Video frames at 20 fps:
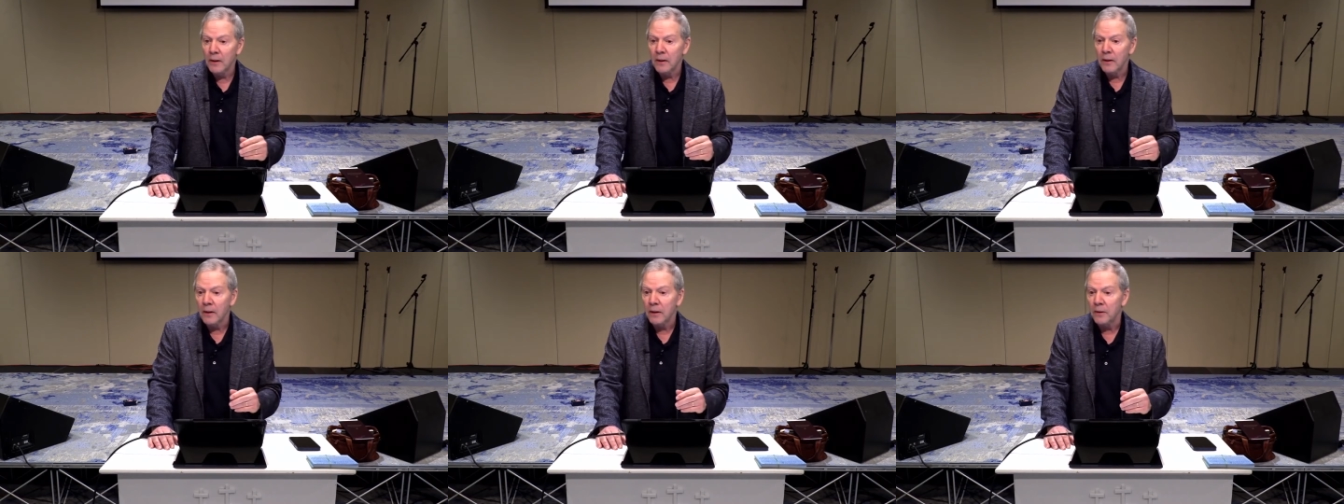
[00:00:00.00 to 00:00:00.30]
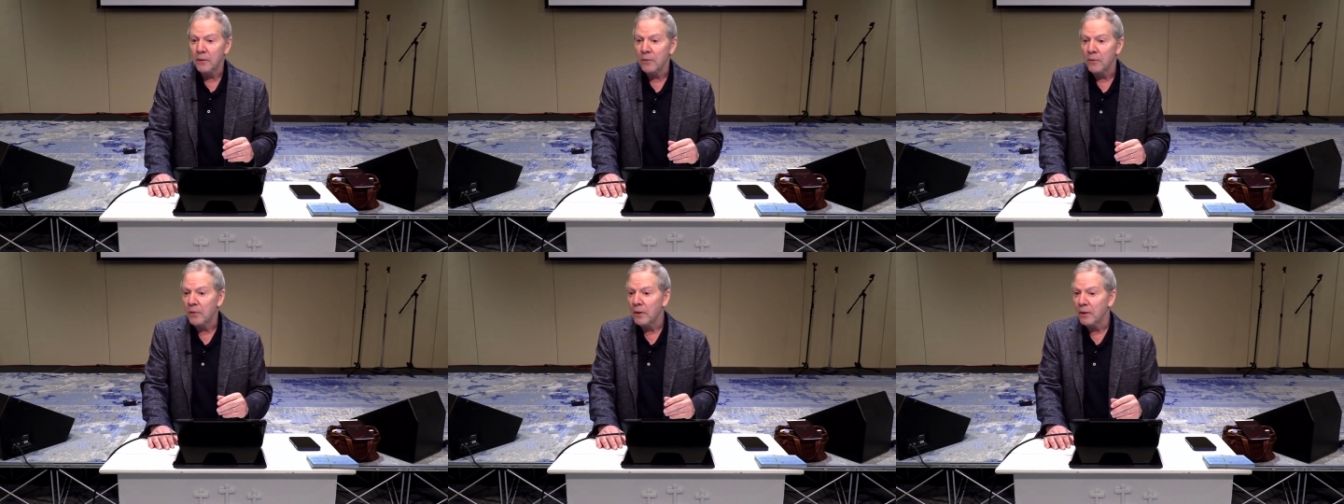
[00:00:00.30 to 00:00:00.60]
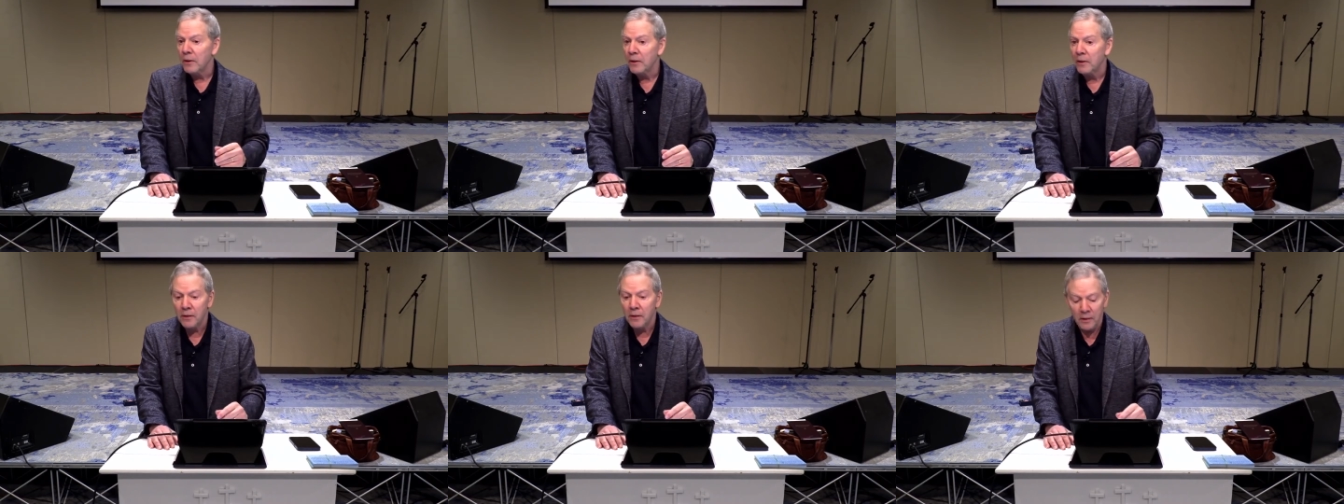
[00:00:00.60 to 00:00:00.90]
As you
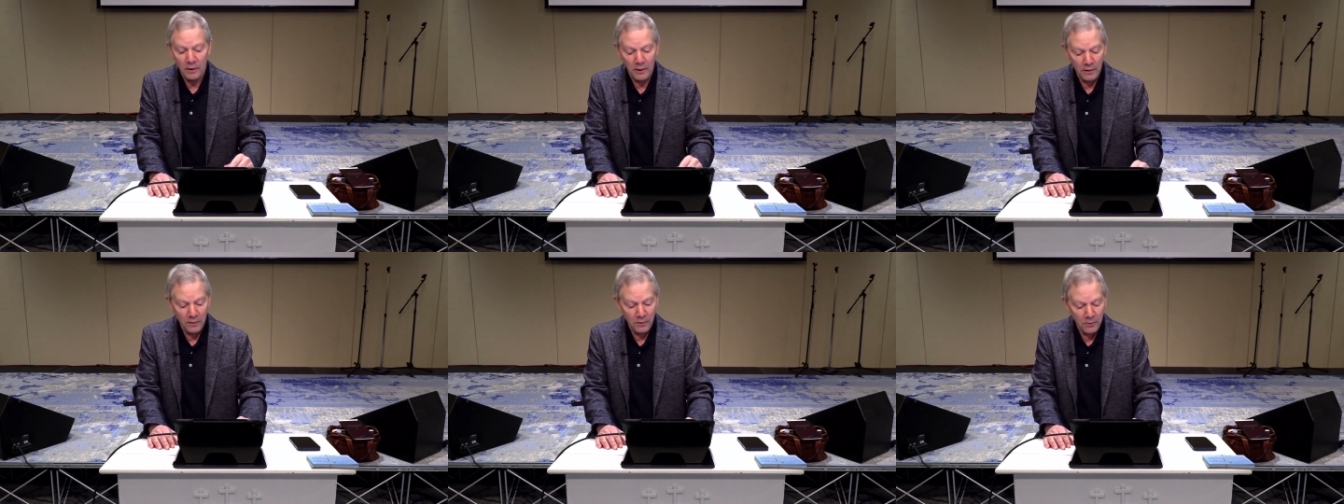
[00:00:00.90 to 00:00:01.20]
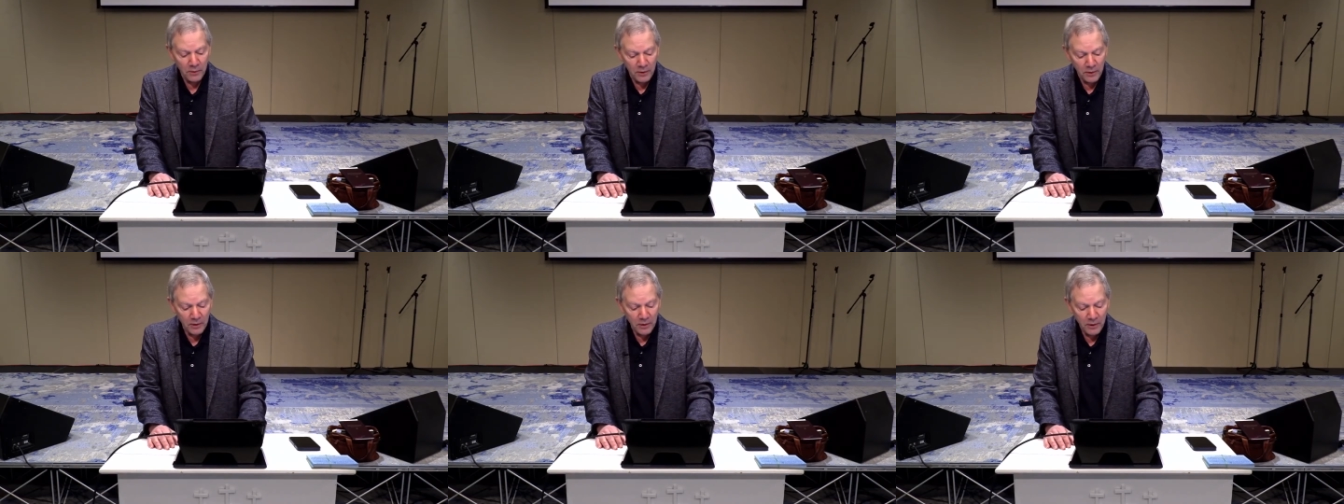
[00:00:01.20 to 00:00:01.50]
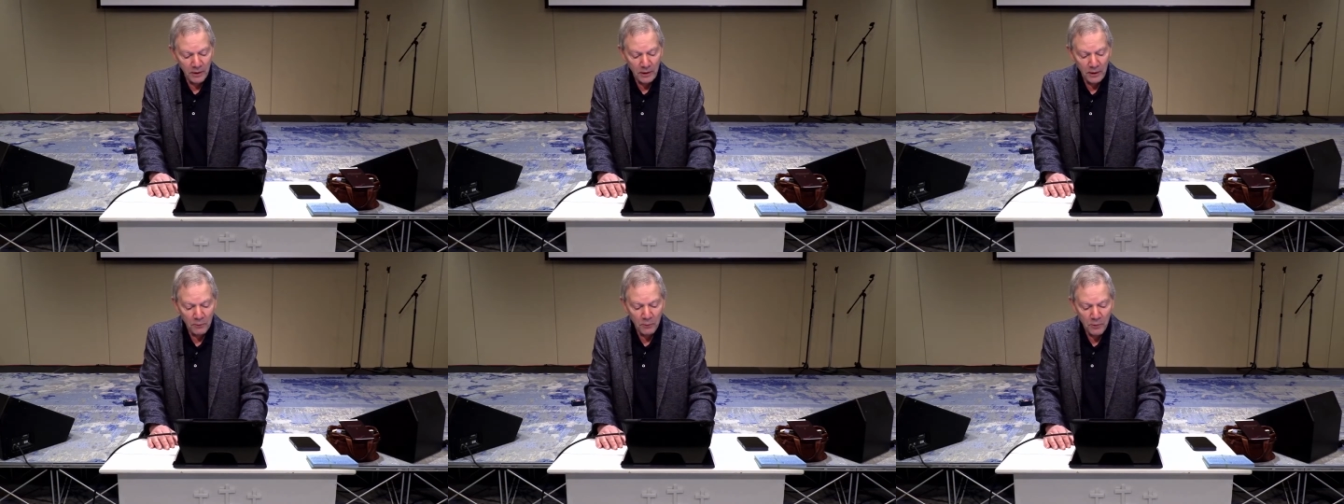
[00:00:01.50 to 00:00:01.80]
can
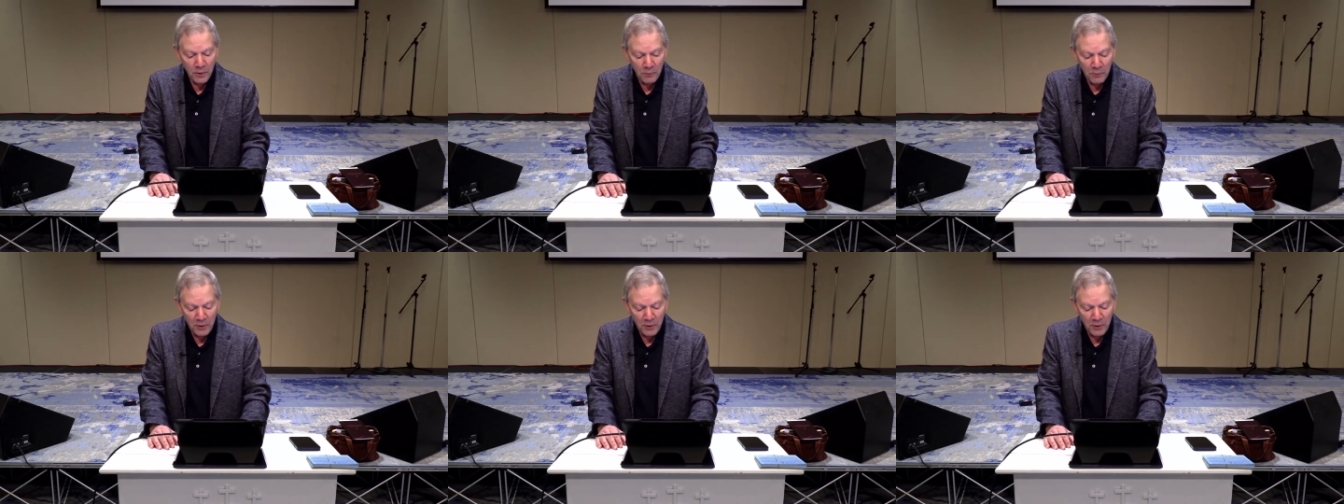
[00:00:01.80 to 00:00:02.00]
see where